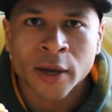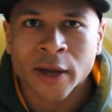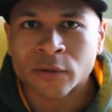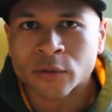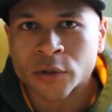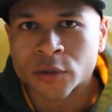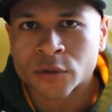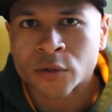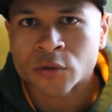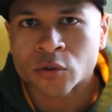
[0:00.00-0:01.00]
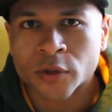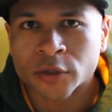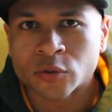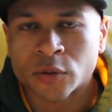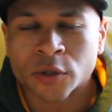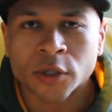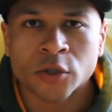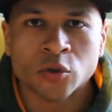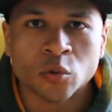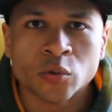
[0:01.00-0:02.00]
at least, so that you can
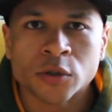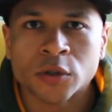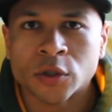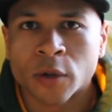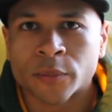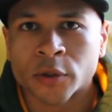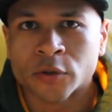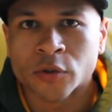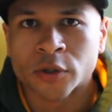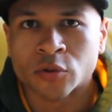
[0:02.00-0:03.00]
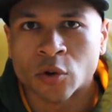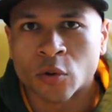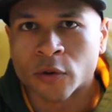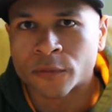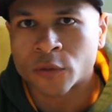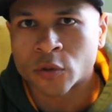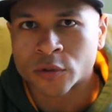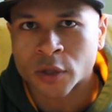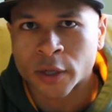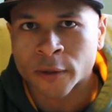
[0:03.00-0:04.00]
get used to jumping, so that you know what it
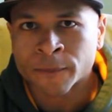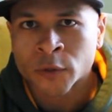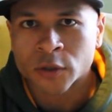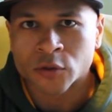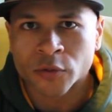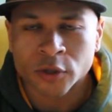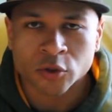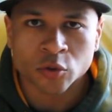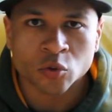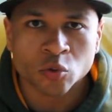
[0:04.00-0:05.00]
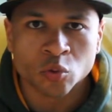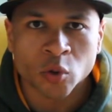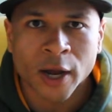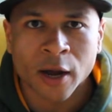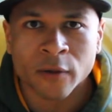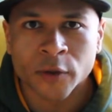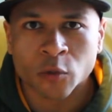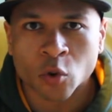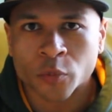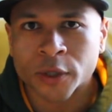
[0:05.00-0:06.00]
feels like, and so that you have a
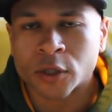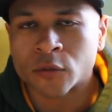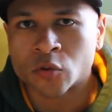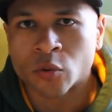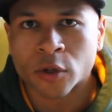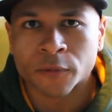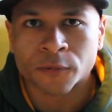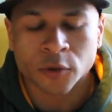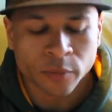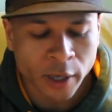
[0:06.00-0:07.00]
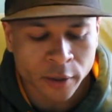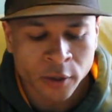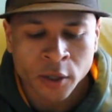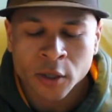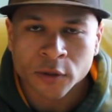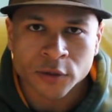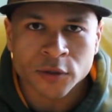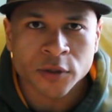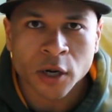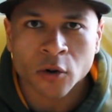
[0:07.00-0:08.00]
rope that gives you enough feedback. This
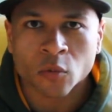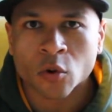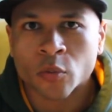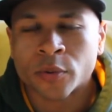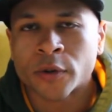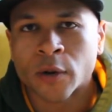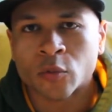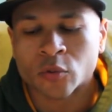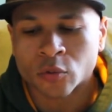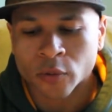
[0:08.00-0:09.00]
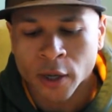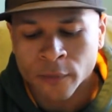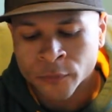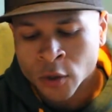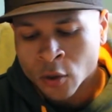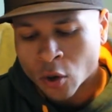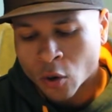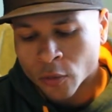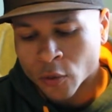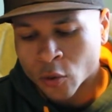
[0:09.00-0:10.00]
is not a rope that will do that.
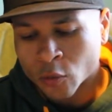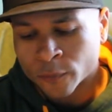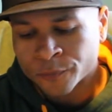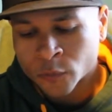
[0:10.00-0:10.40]
Although